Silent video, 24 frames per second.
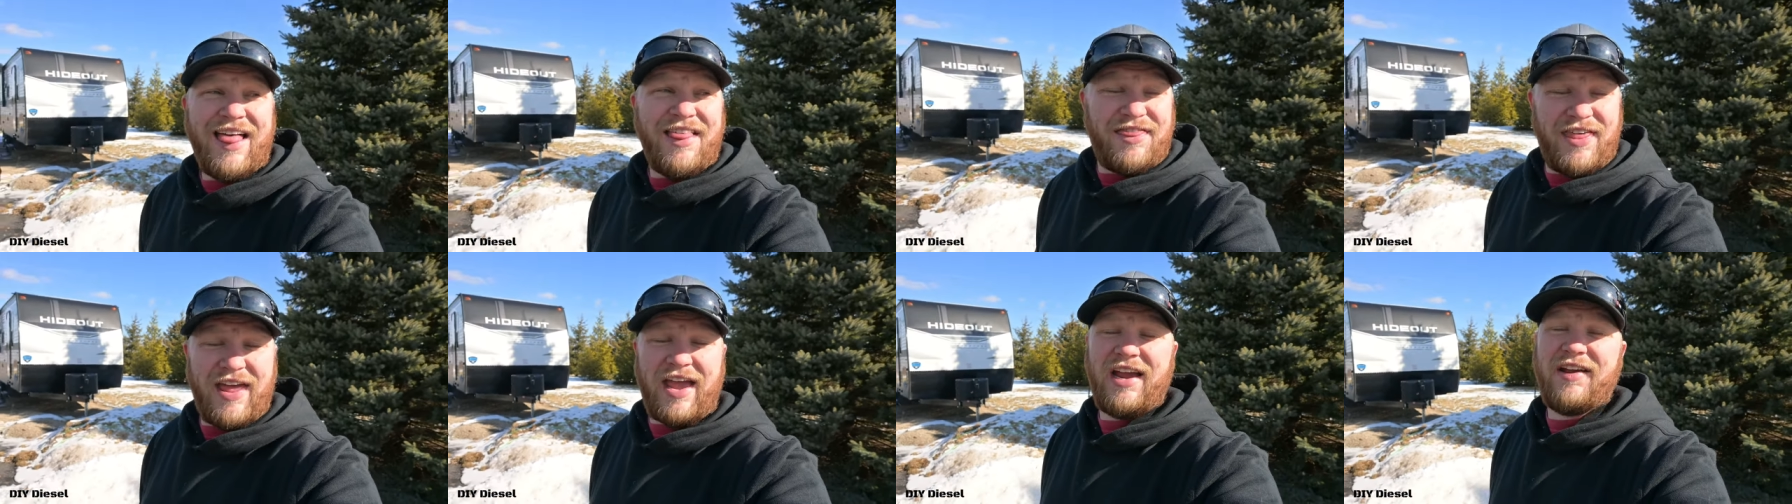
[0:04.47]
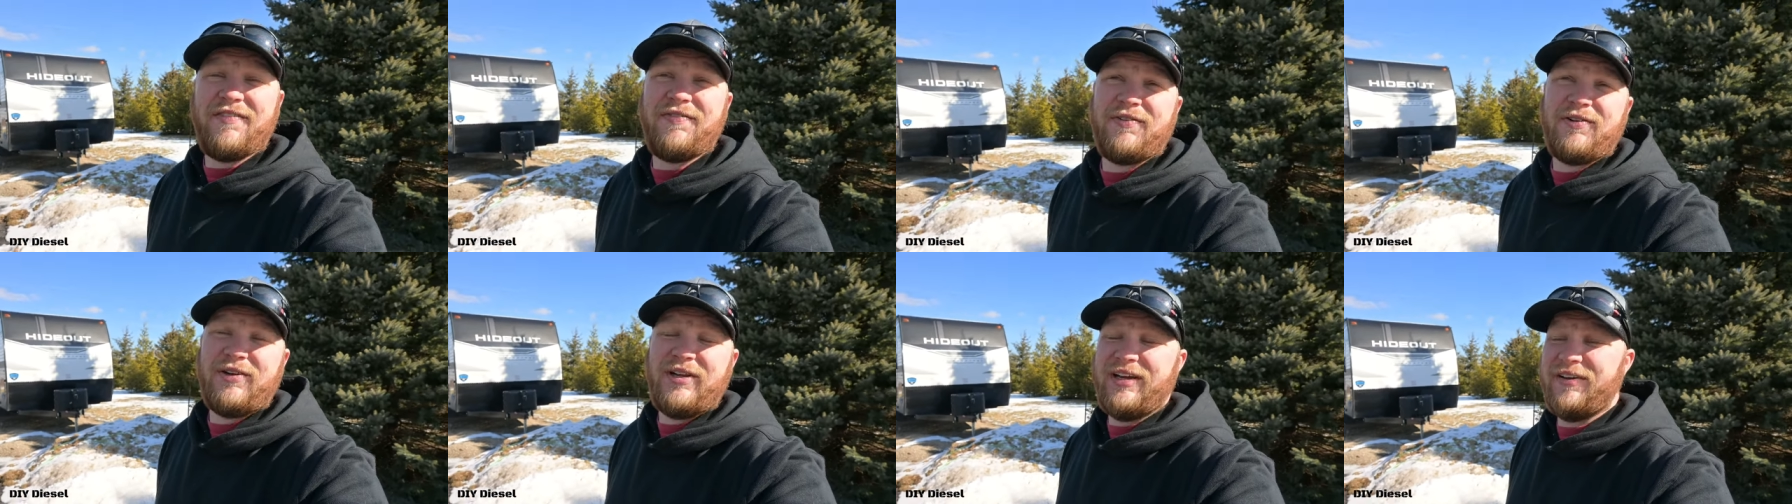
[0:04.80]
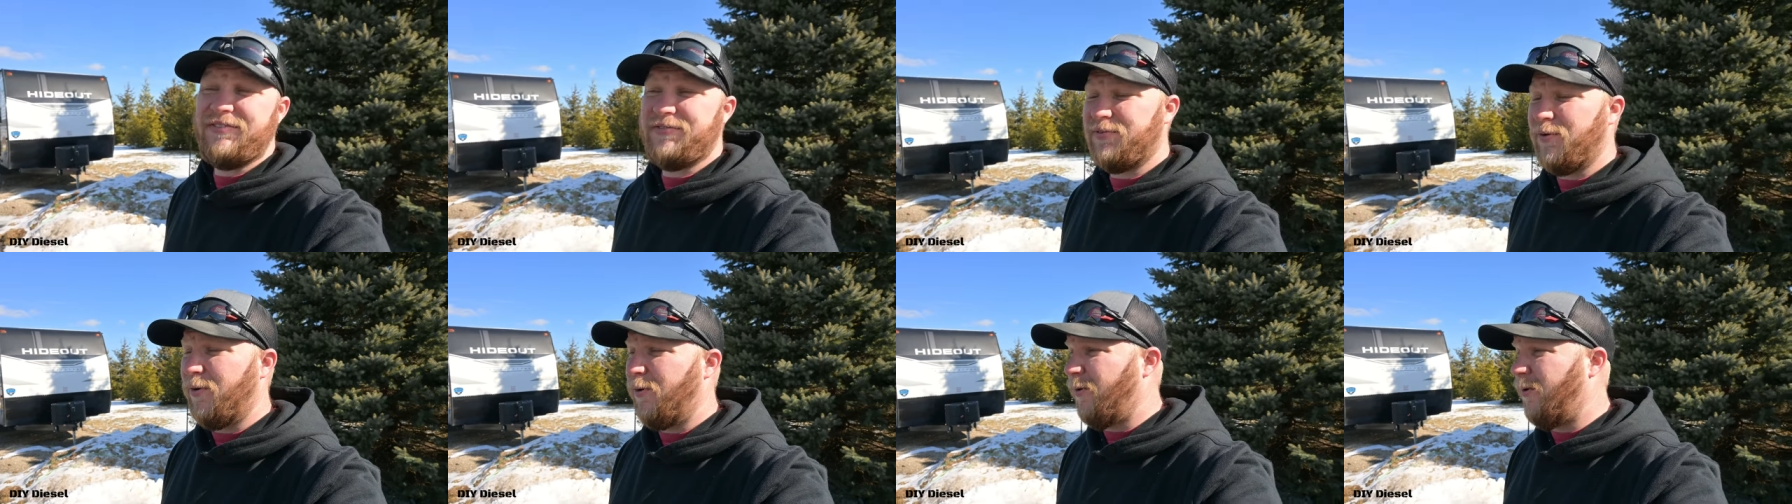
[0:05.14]
thankfully,
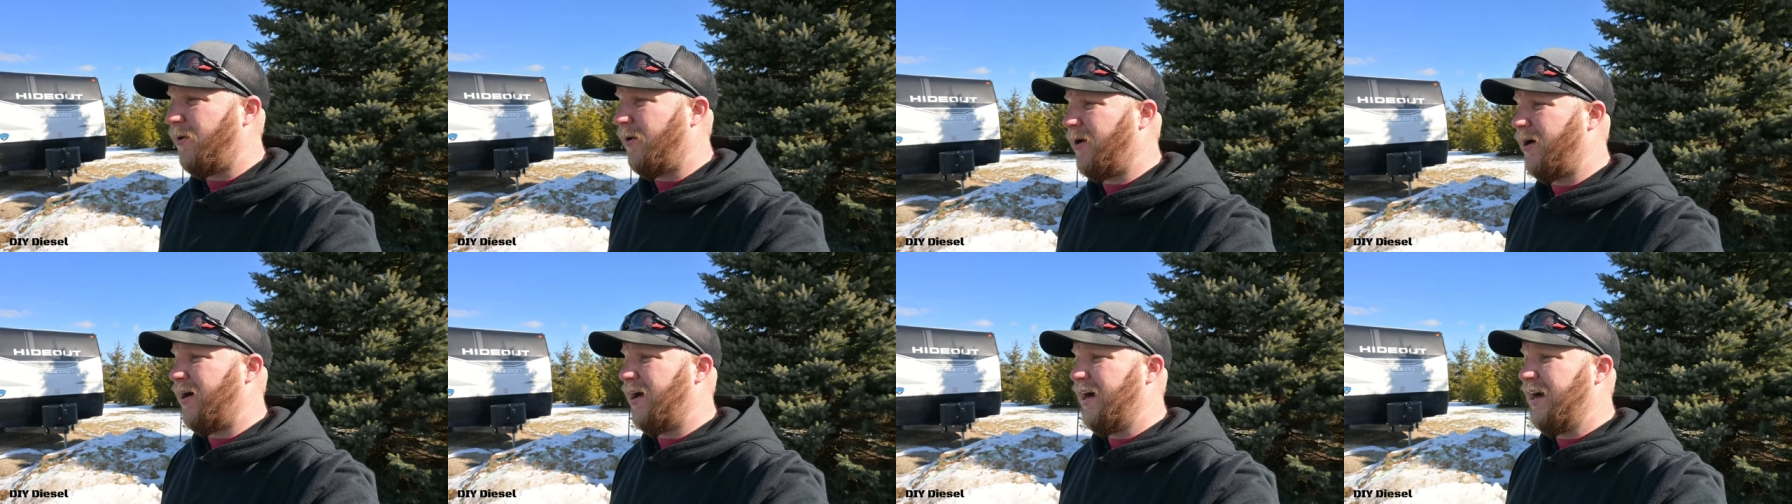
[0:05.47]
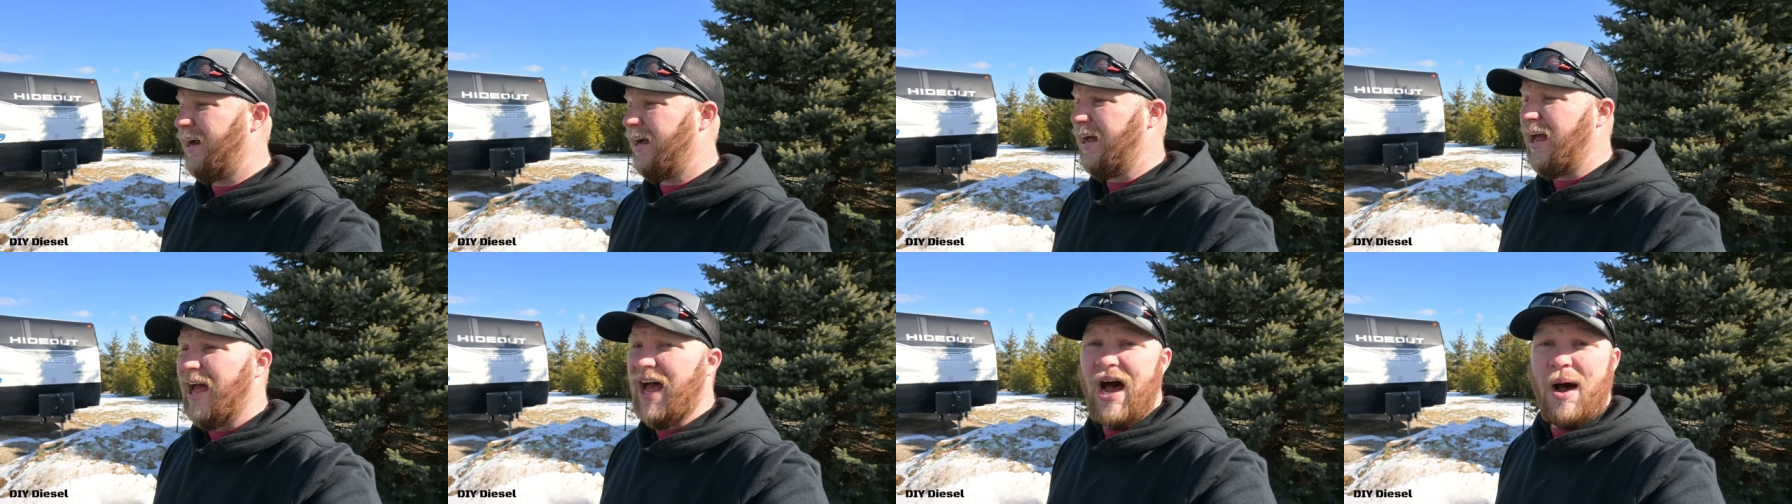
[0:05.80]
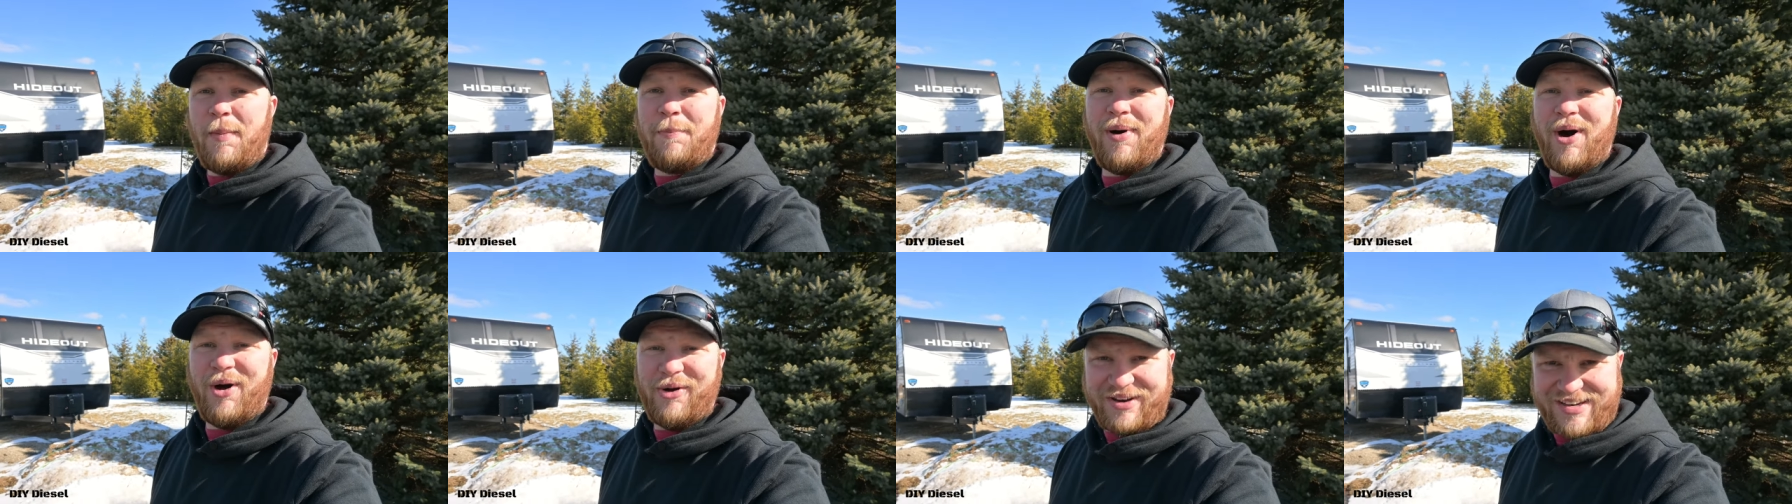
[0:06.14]
for
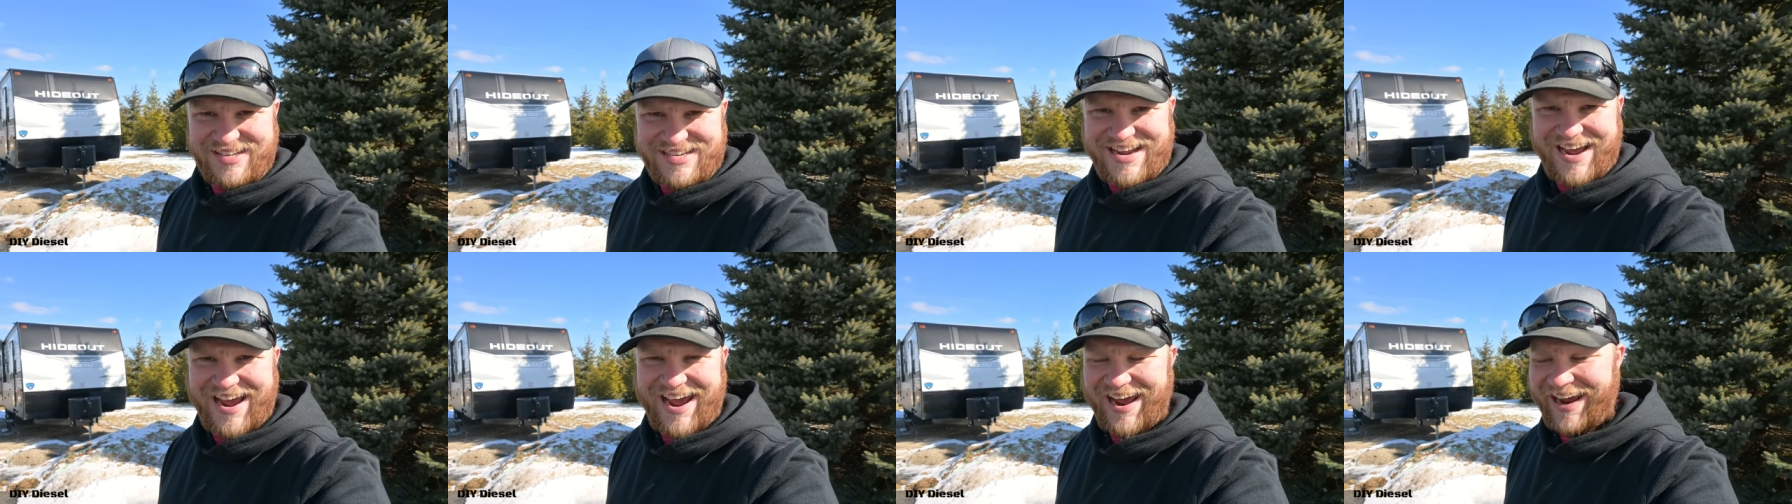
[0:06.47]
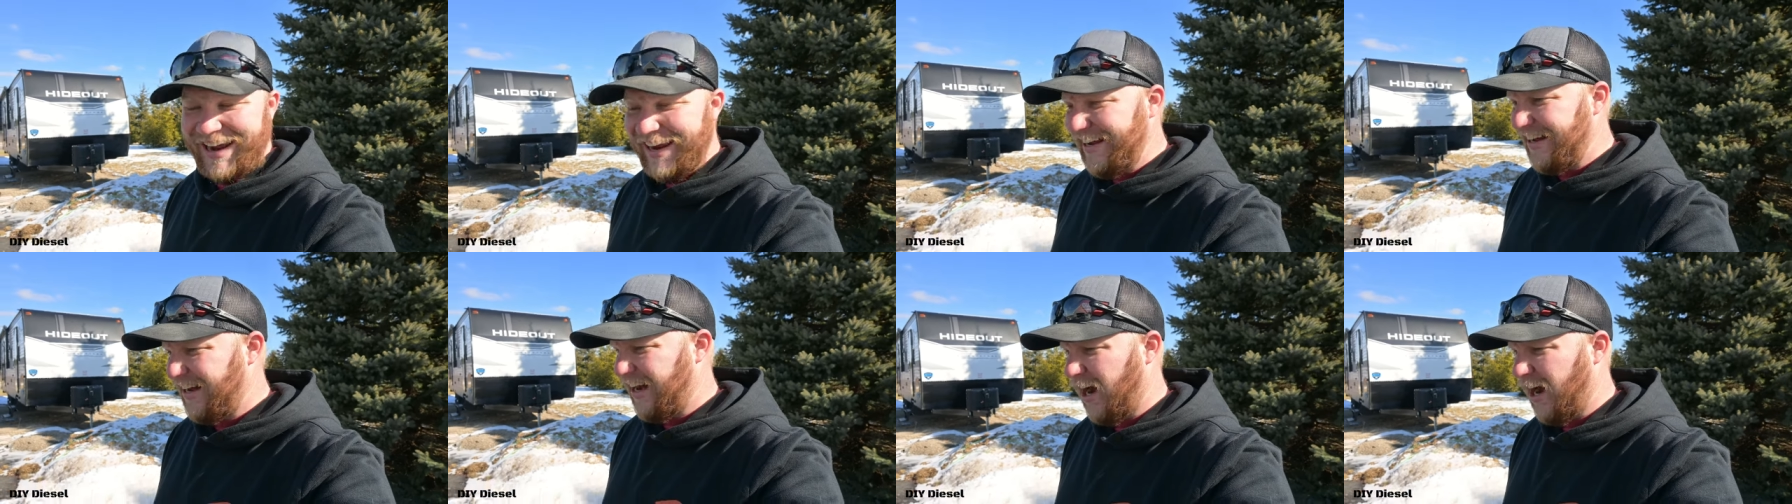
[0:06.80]
about a day.